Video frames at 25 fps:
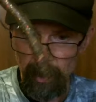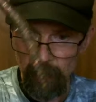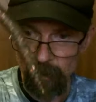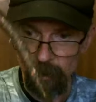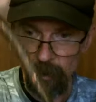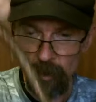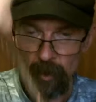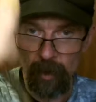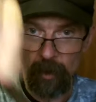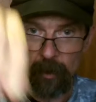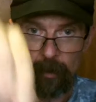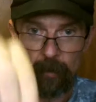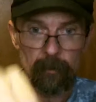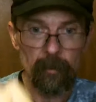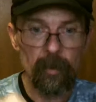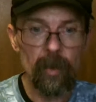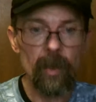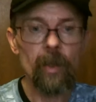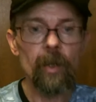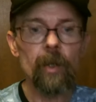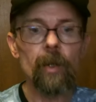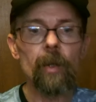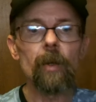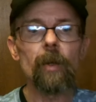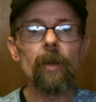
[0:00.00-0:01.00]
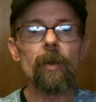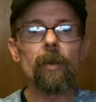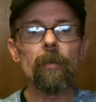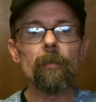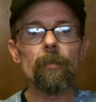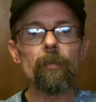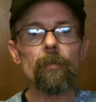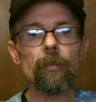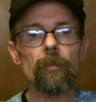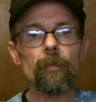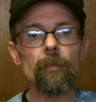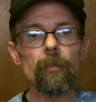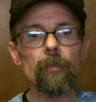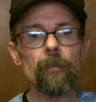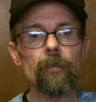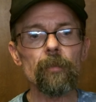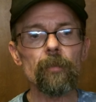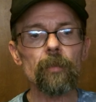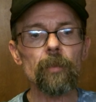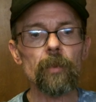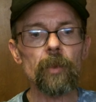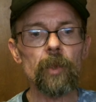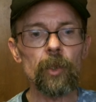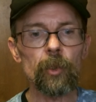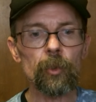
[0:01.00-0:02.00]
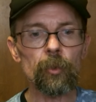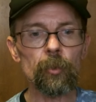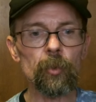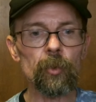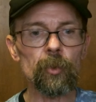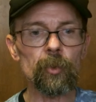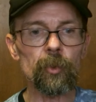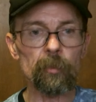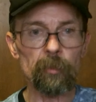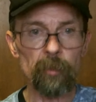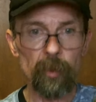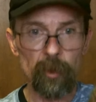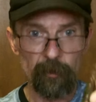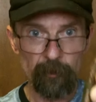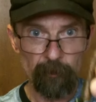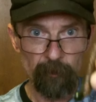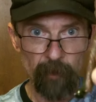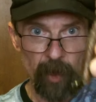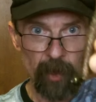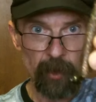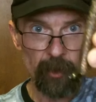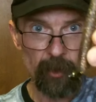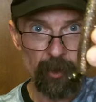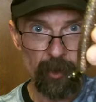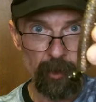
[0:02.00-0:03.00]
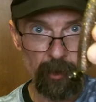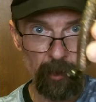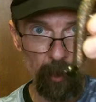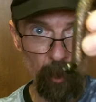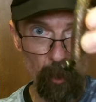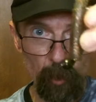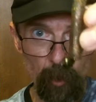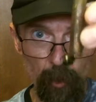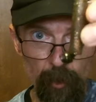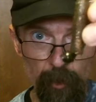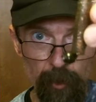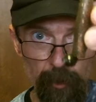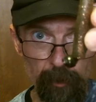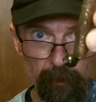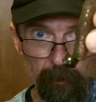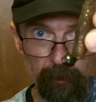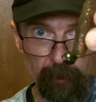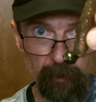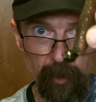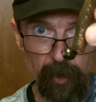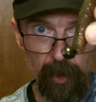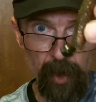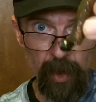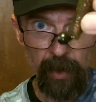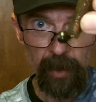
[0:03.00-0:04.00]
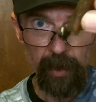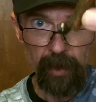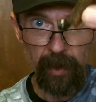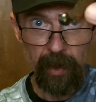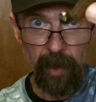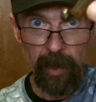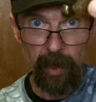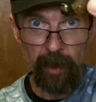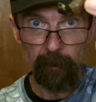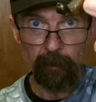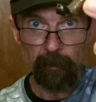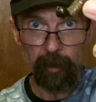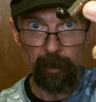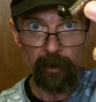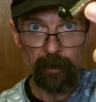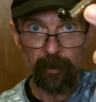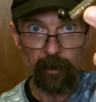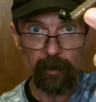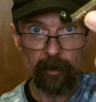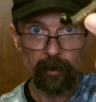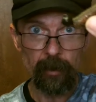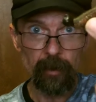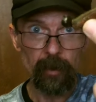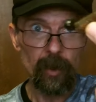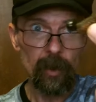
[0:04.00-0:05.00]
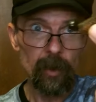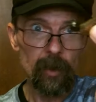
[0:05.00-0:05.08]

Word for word: that worm. This was a perfection lures shaky head, but the